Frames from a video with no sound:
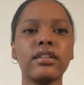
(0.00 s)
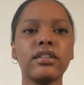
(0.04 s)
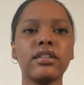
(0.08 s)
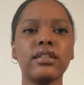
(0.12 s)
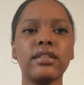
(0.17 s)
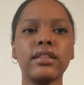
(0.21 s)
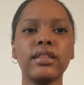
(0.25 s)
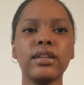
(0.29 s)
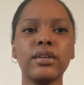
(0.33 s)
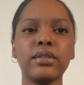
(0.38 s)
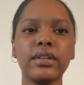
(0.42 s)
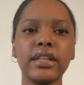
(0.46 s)

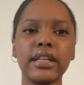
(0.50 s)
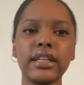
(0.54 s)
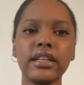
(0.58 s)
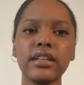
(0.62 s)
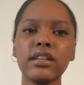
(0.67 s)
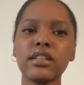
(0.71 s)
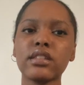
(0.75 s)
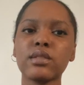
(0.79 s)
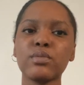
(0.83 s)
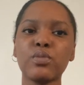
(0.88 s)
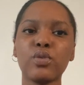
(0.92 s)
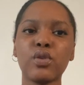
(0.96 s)
Lolita
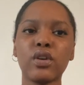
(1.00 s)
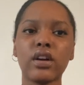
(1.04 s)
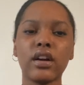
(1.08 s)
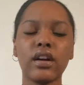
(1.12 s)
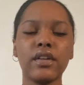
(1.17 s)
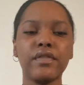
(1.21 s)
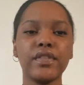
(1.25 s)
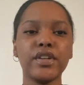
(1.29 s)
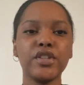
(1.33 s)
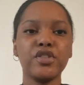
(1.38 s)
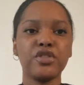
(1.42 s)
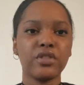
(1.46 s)
is more
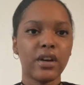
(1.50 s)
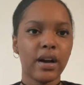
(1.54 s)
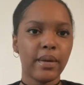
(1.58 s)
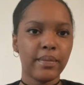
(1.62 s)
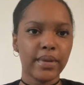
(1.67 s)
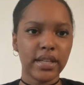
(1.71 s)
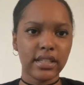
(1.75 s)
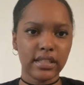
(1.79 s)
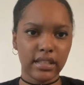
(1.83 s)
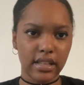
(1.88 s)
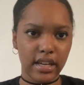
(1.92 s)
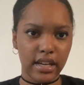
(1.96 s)
of a
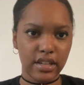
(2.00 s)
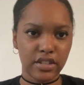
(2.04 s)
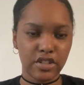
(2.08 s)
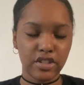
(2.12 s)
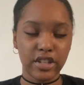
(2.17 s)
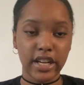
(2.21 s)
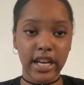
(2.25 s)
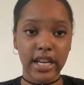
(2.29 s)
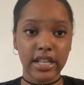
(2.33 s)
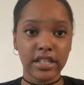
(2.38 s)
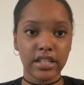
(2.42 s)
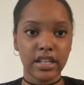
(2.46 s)

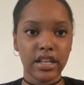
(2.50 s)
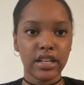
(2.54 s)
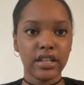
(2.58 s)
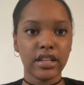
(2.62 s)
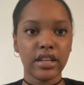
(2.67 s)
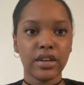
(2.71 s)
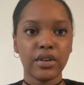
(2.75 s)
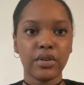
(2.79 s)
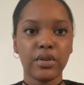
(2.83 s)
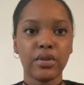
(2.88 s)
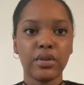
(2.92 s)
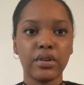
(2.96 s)
drama/tragedy
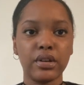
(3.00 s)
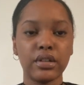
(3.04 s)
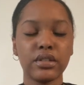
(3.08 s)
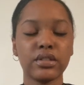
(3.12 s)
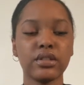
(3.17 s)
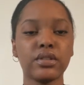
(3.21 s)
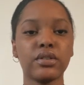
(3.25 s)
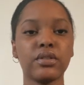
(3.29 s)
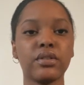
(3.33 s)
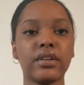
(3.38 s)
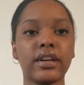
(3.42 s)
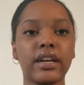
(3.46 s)
than a horror
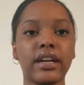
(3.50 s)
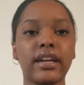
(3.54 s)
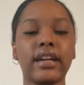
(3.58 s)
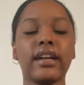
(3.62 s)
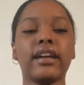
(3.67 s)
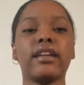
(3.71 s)
story.